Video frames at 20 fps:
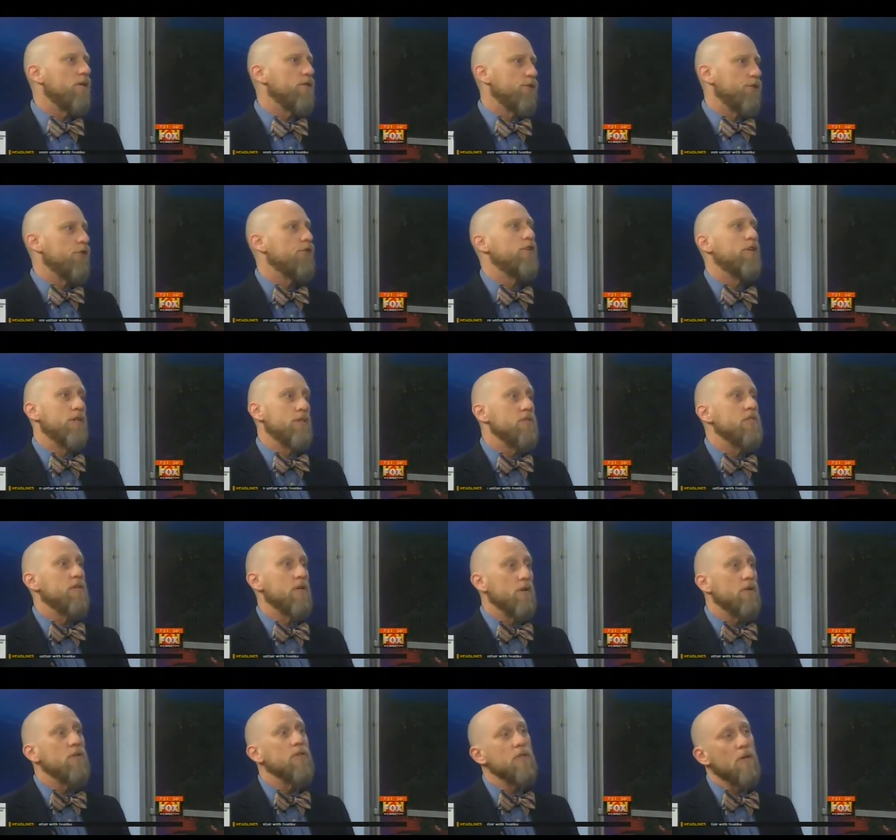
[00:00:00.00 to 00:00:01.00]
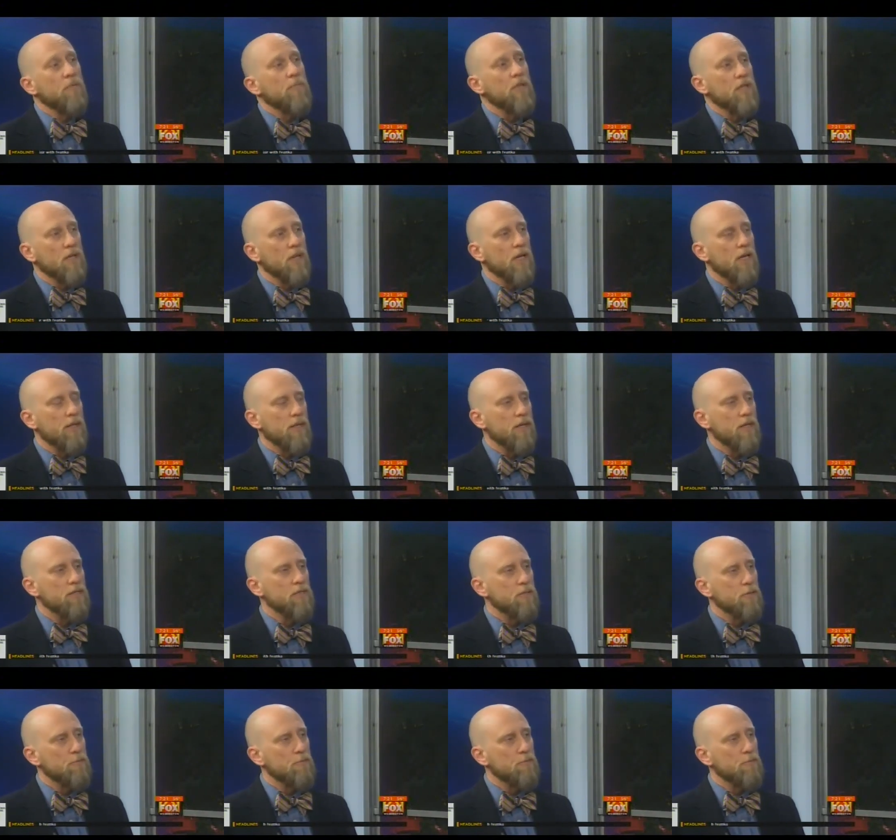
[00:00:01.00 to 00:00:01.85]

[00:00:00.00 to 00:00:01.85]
should consider something like this.